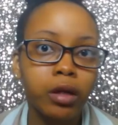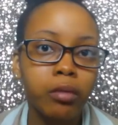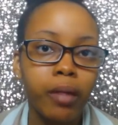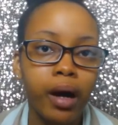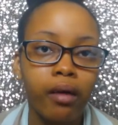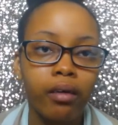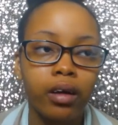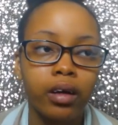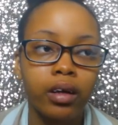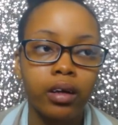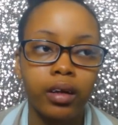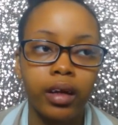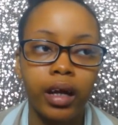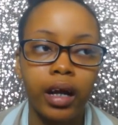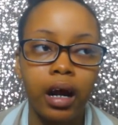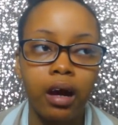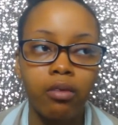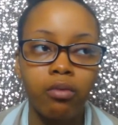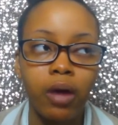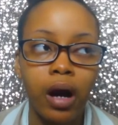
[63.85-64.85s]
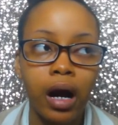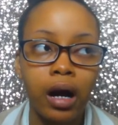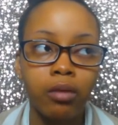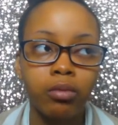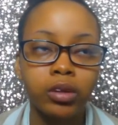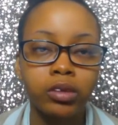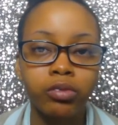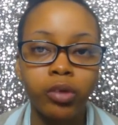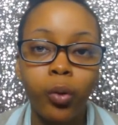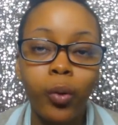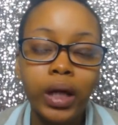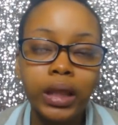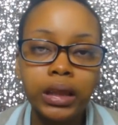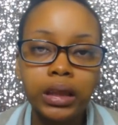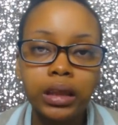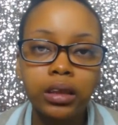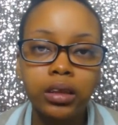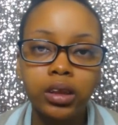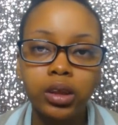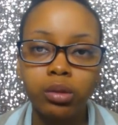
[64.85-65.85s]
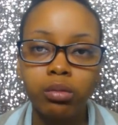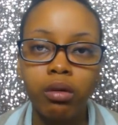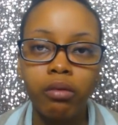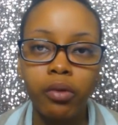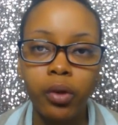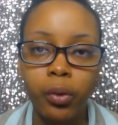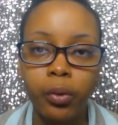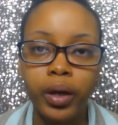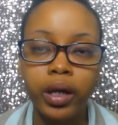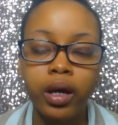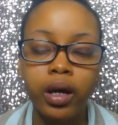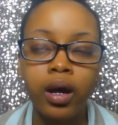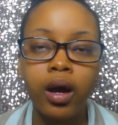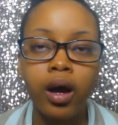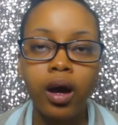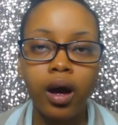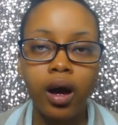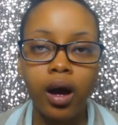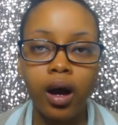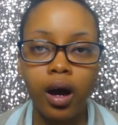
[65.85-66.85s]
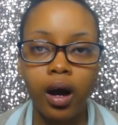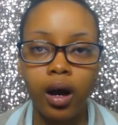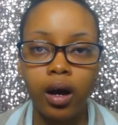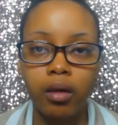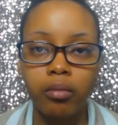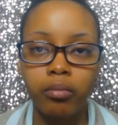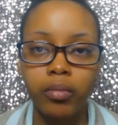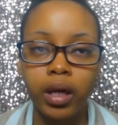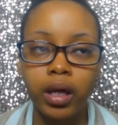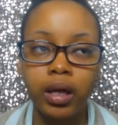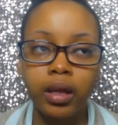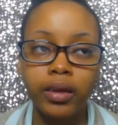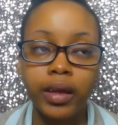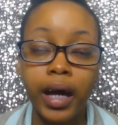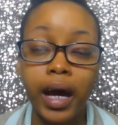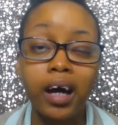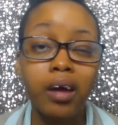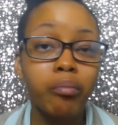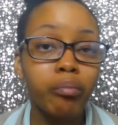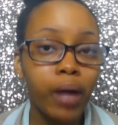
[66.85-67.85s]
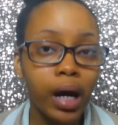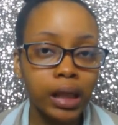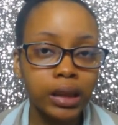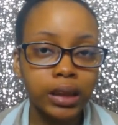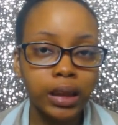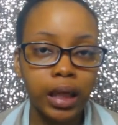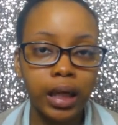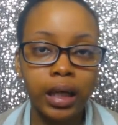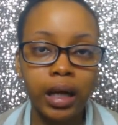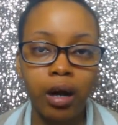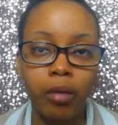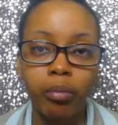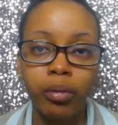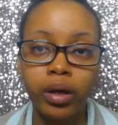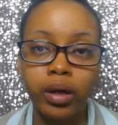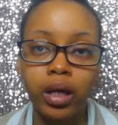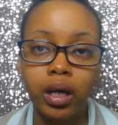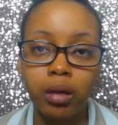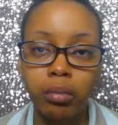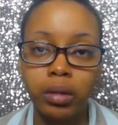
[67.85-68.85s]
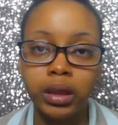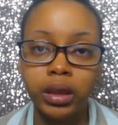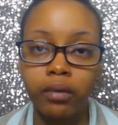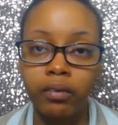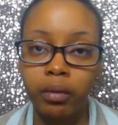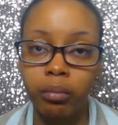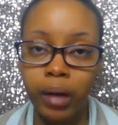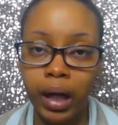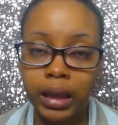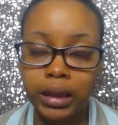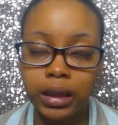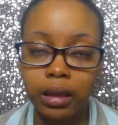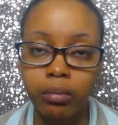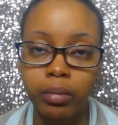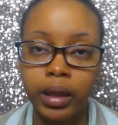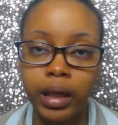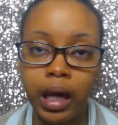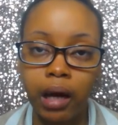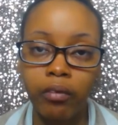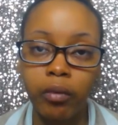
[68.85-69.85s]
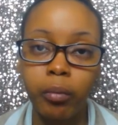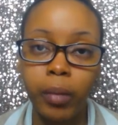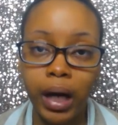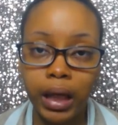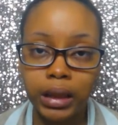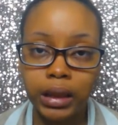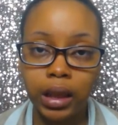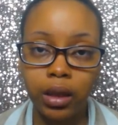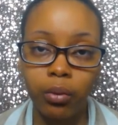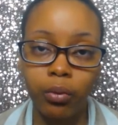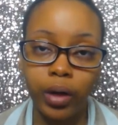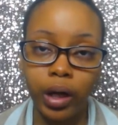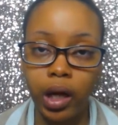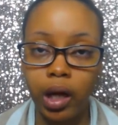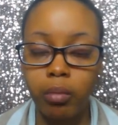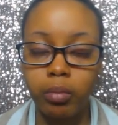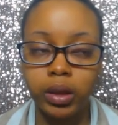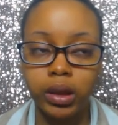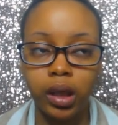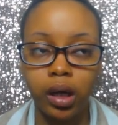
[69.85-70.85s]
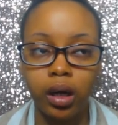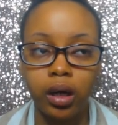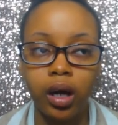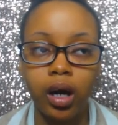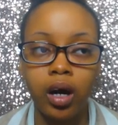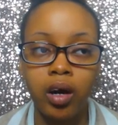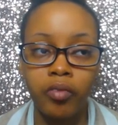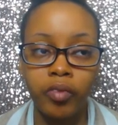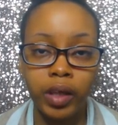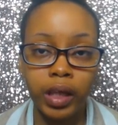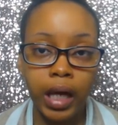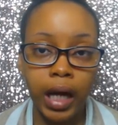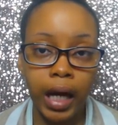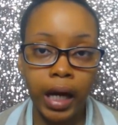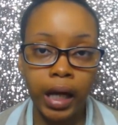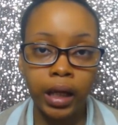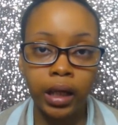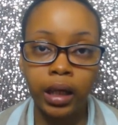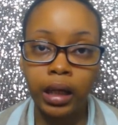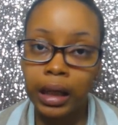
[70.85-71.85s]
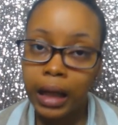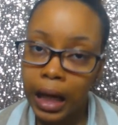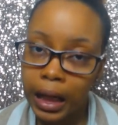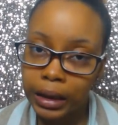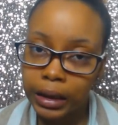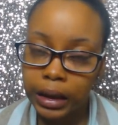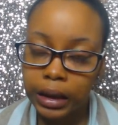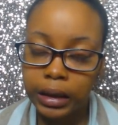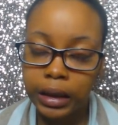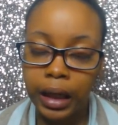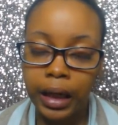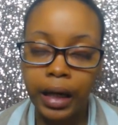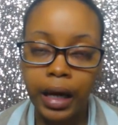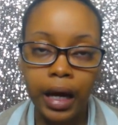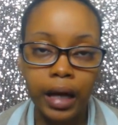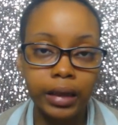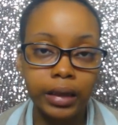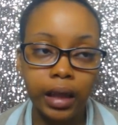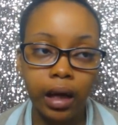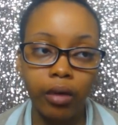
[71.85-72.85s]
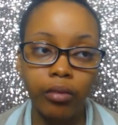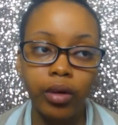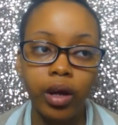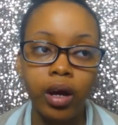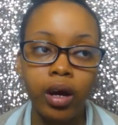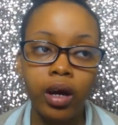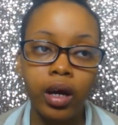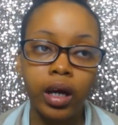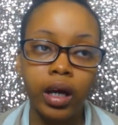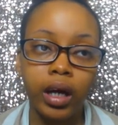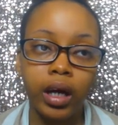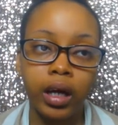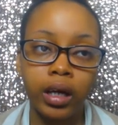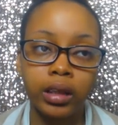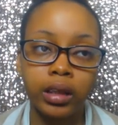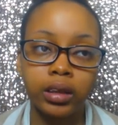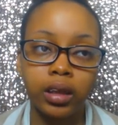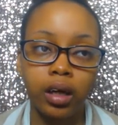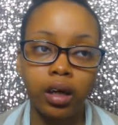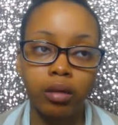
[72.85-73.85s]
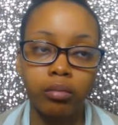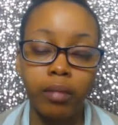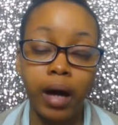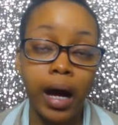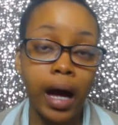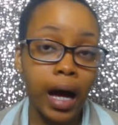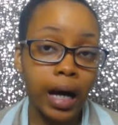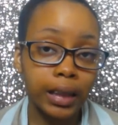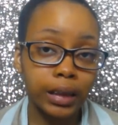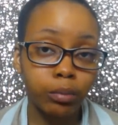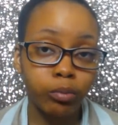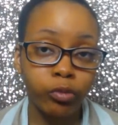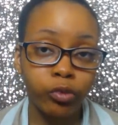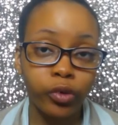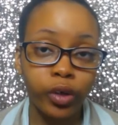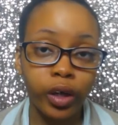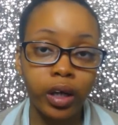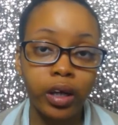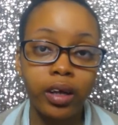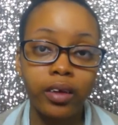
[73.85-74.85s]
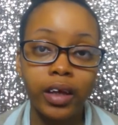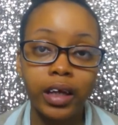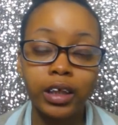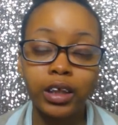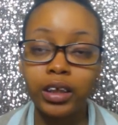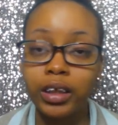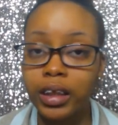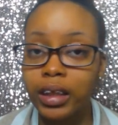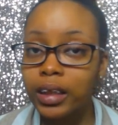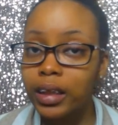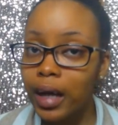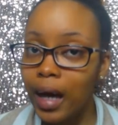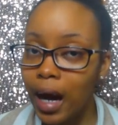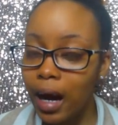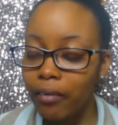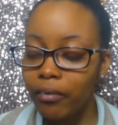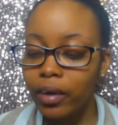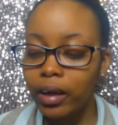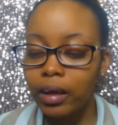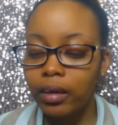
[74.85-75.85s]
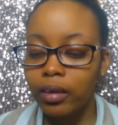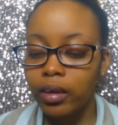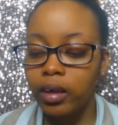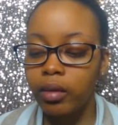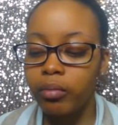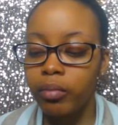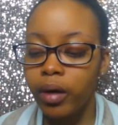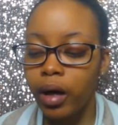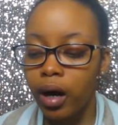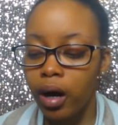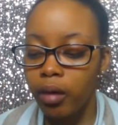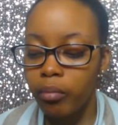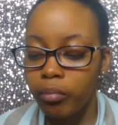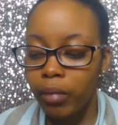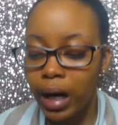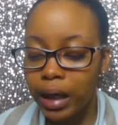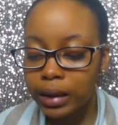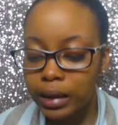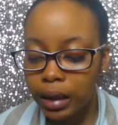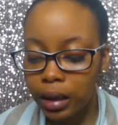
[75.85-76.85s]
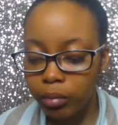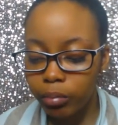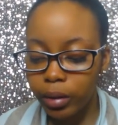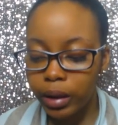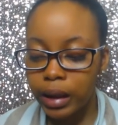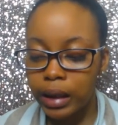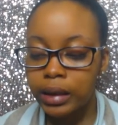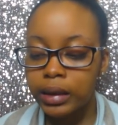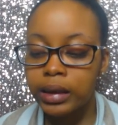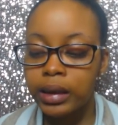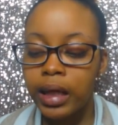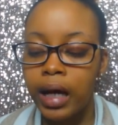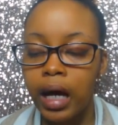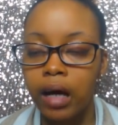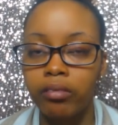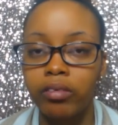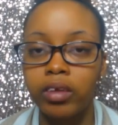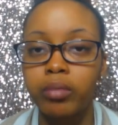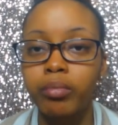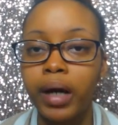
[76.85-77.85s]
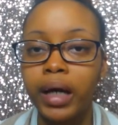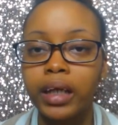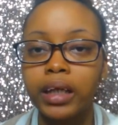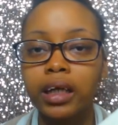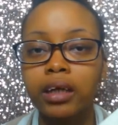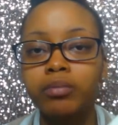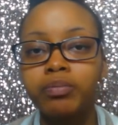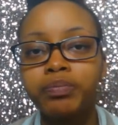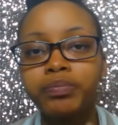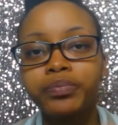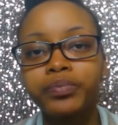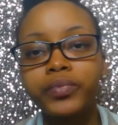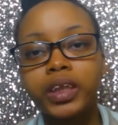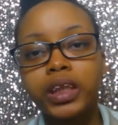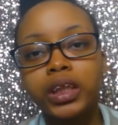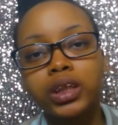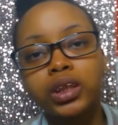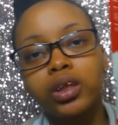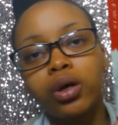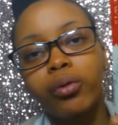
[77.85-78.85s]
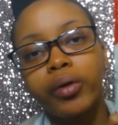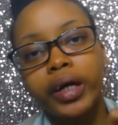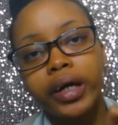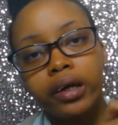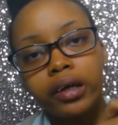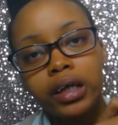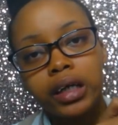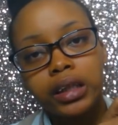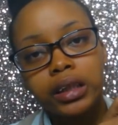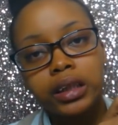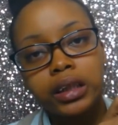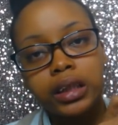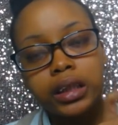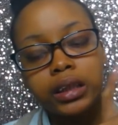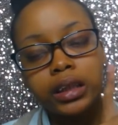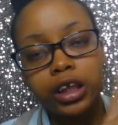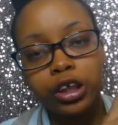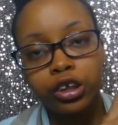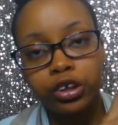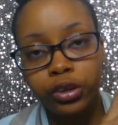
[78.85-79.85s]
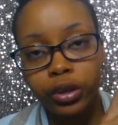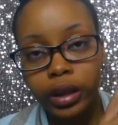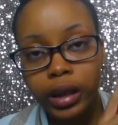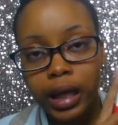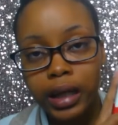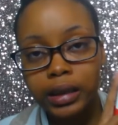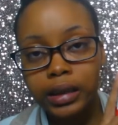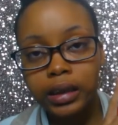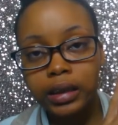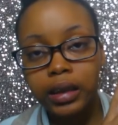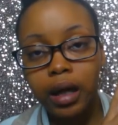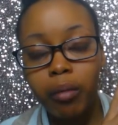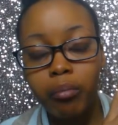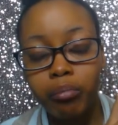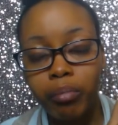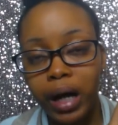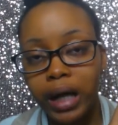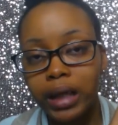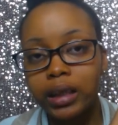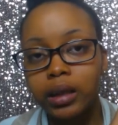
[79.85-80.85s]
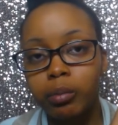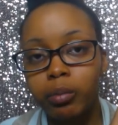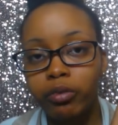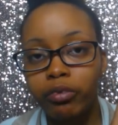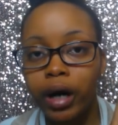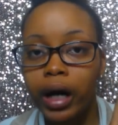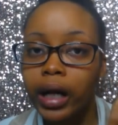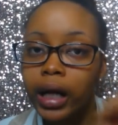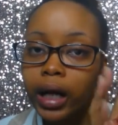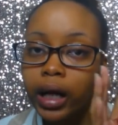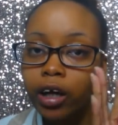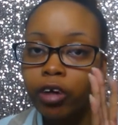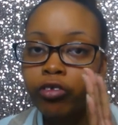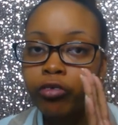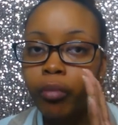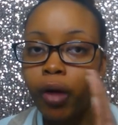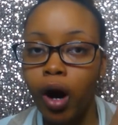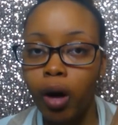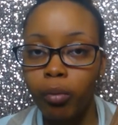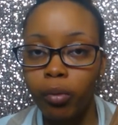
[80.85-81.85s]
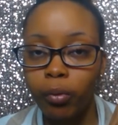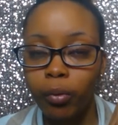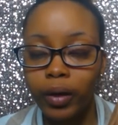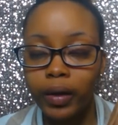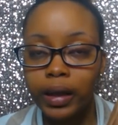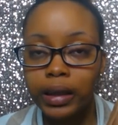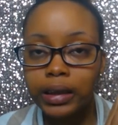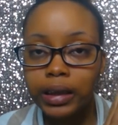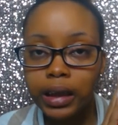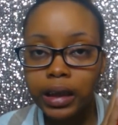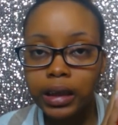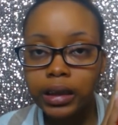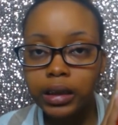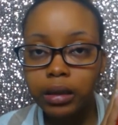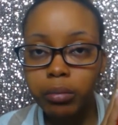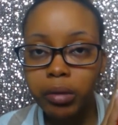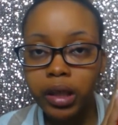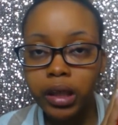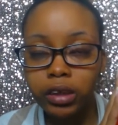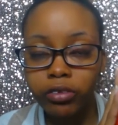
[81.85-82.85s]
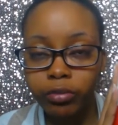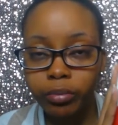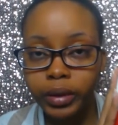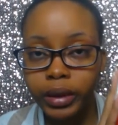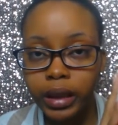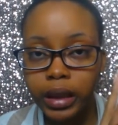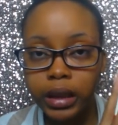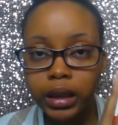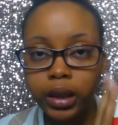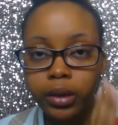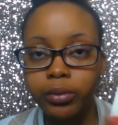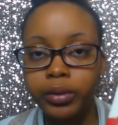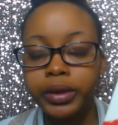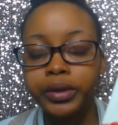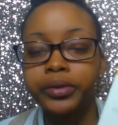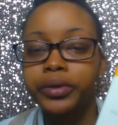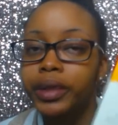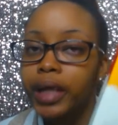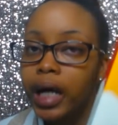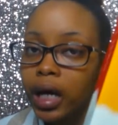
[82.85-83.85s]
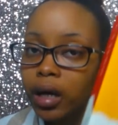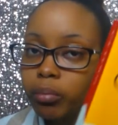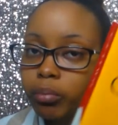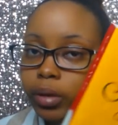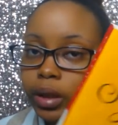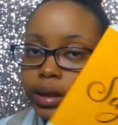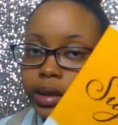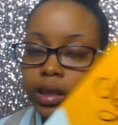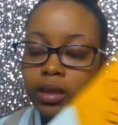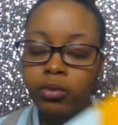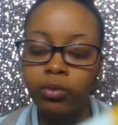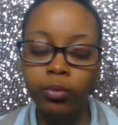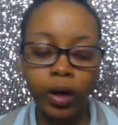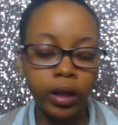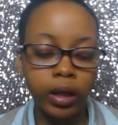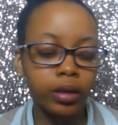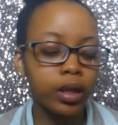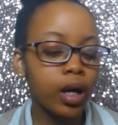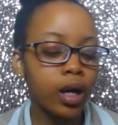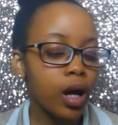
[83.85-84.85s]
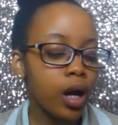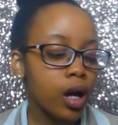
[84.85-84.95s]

me about it and that I, I was requesting to review it. Um, they had a box set, and I'll put an image of the box set. But they have a box set on Amazon of the eight classics that he has out. And um, I asked them for it. They didn't have the, the um, box set, but they did have the bind up. So here is the Signature Classics bind up right here from HarperOne. They sent it to me. It's from C.S. Lewis. There's eight books in one.